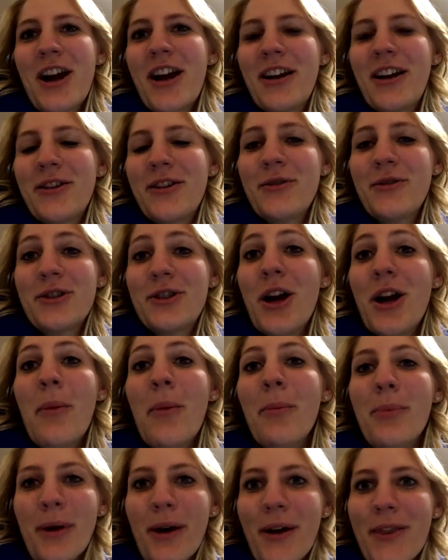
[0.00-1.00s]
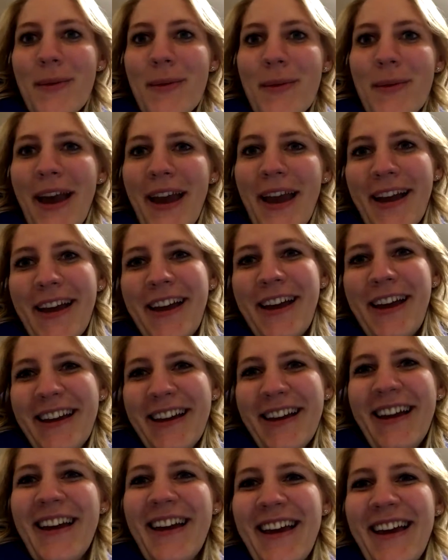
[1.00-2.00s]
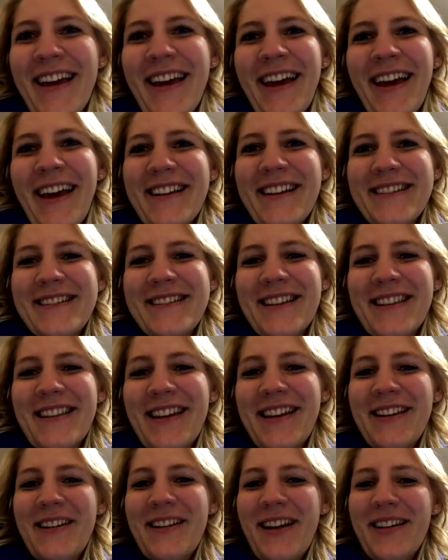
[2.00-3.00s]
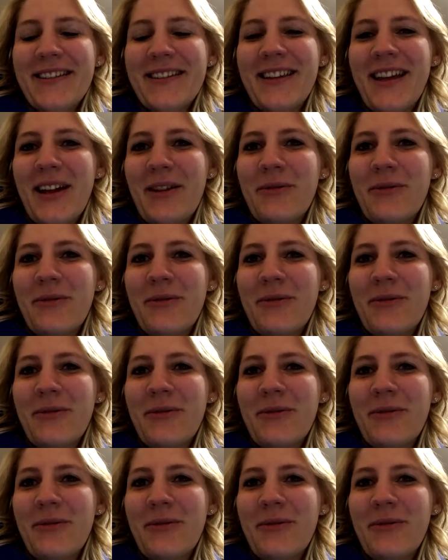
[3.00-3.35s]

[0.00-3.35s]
to do a jump on the bike, and so then he's like,